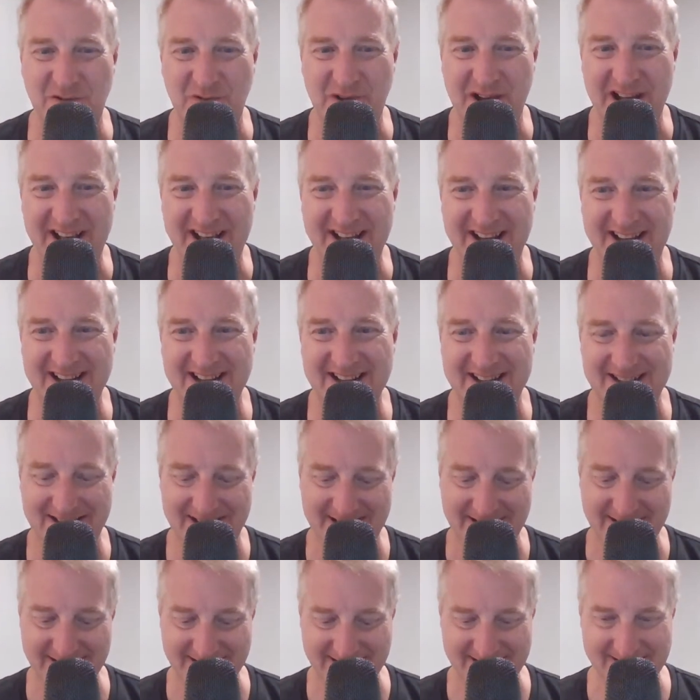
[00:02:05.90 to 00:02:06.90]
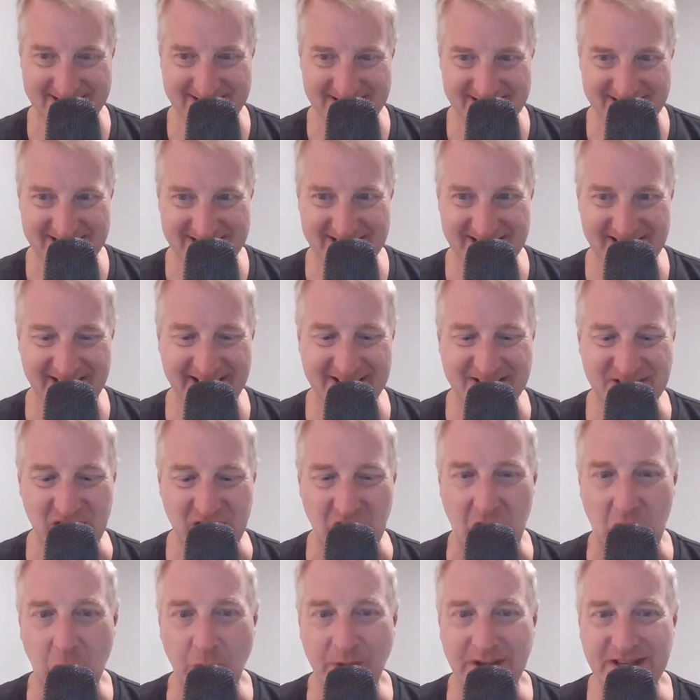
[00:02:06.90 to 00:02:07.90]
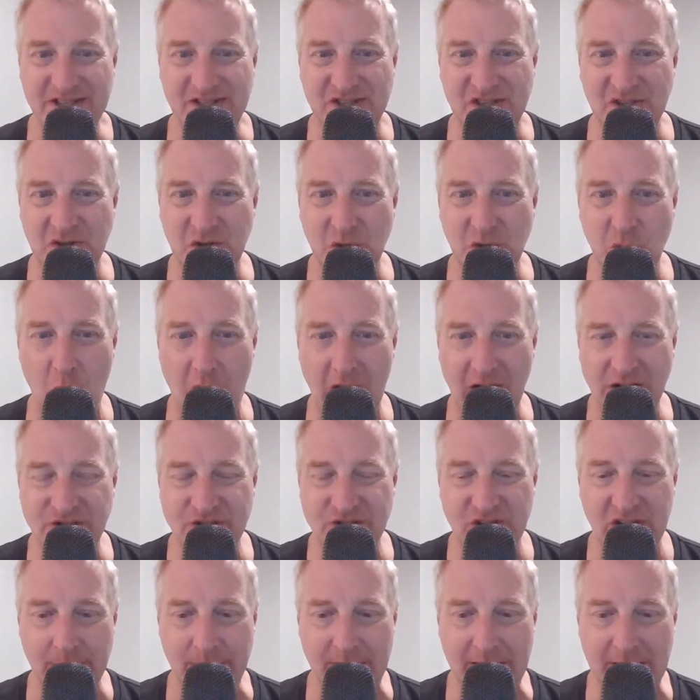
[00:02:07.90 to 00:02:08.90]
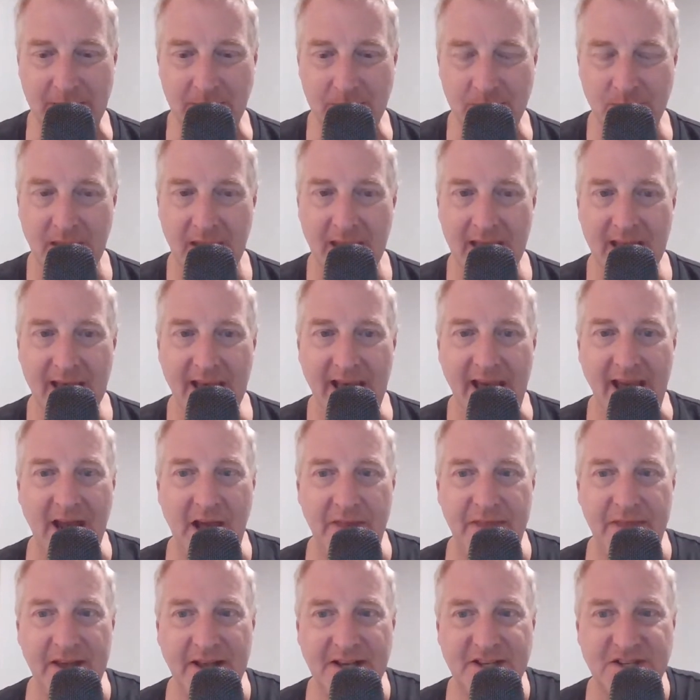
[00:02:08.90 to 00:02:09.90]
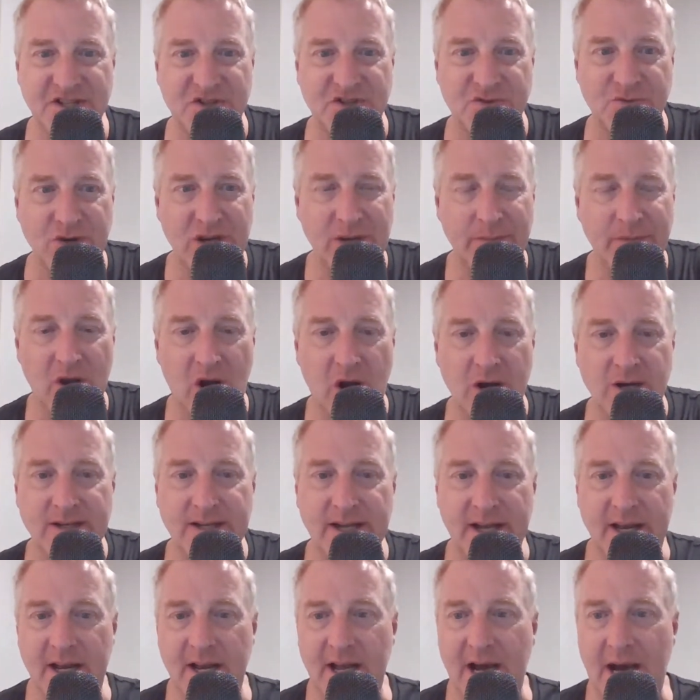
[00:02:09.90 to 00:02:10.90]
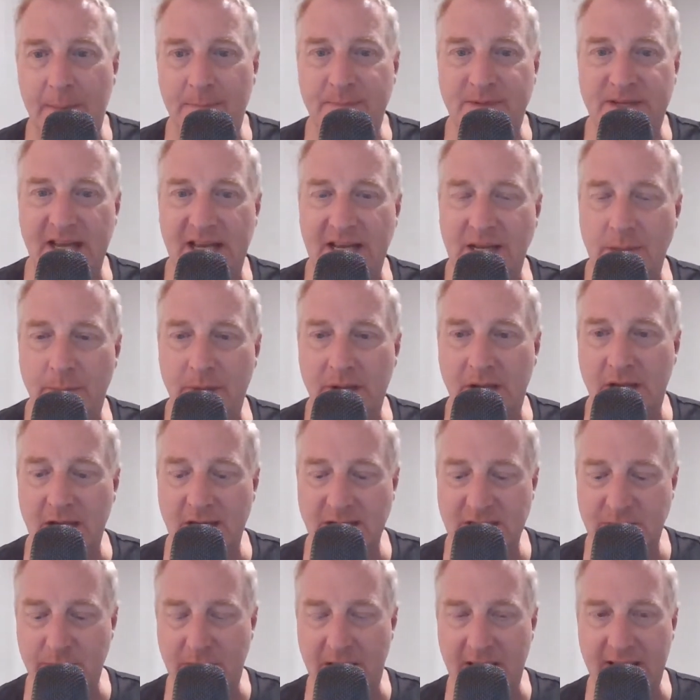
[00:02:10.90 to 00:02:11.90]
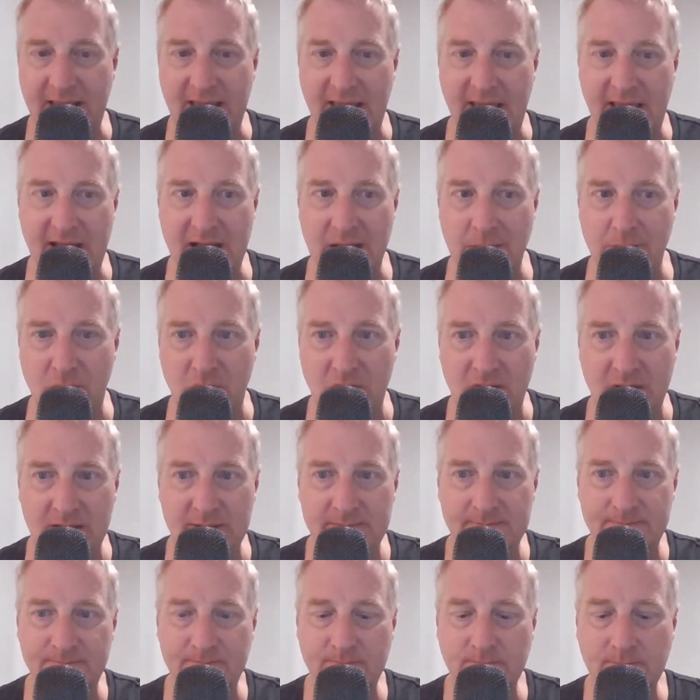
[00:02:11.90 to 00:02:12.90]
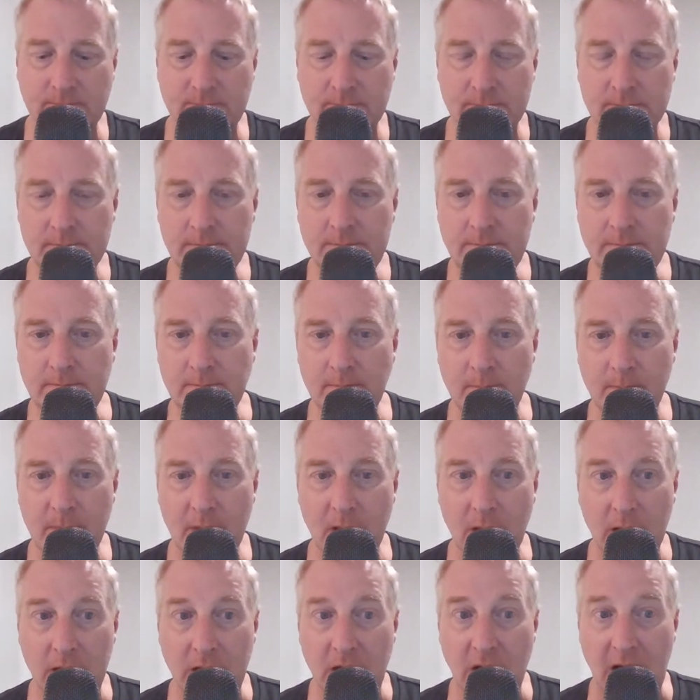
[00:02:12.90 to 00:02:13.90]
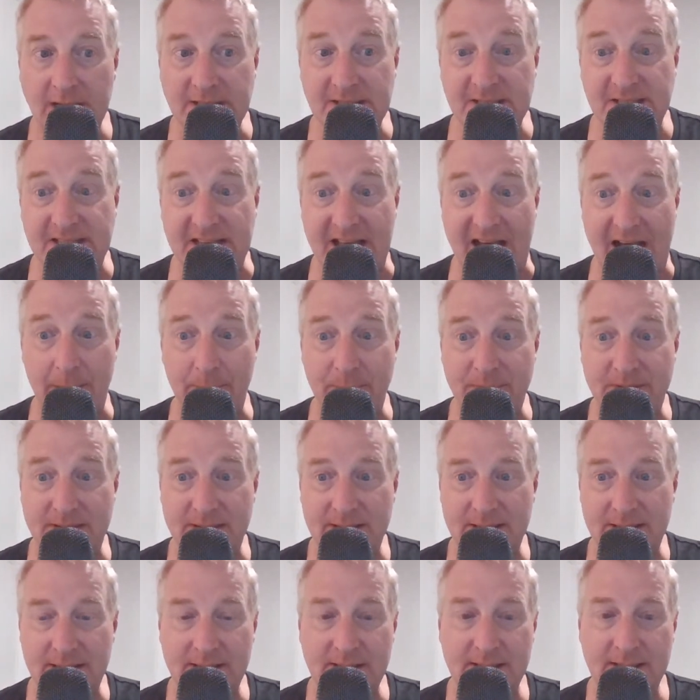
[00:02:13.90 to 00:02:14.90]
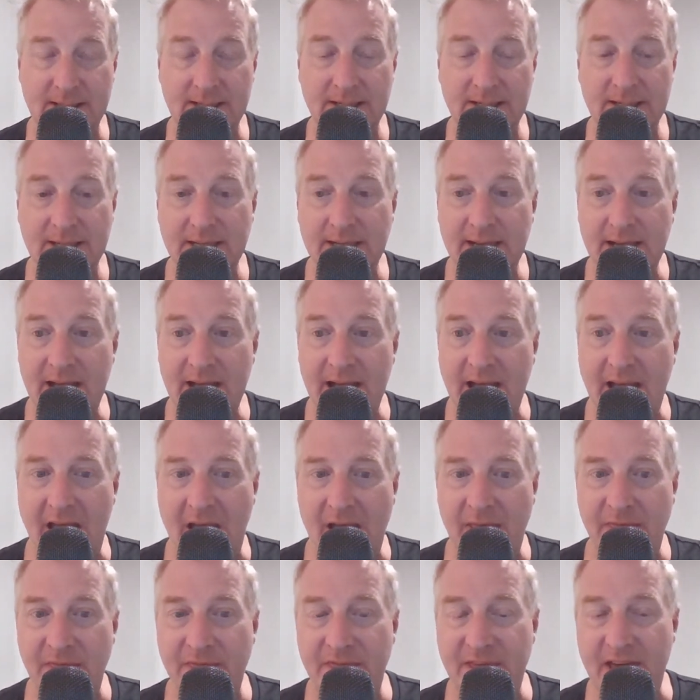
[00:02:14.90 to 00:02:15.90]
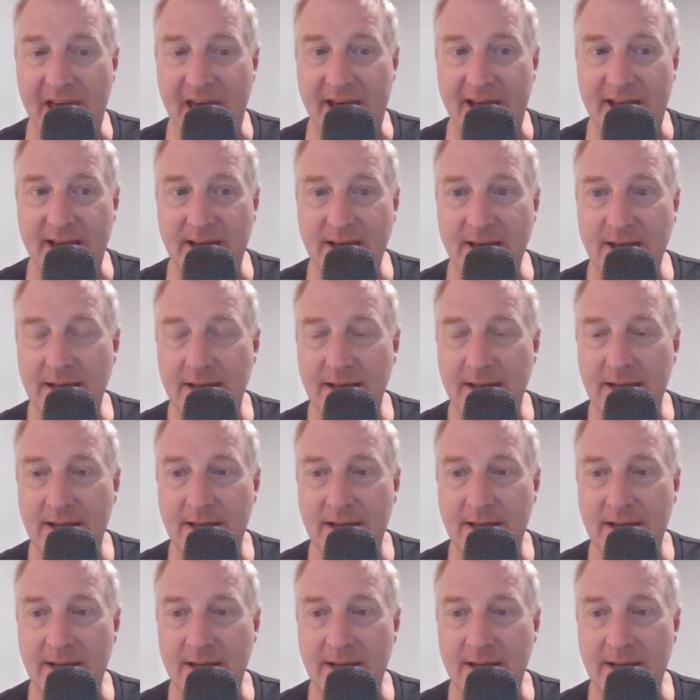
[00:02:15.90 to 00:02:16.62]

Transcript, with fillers: Greg, it's always you watching me. Hey, I think StreamYard did an update because my camera got zapped. And then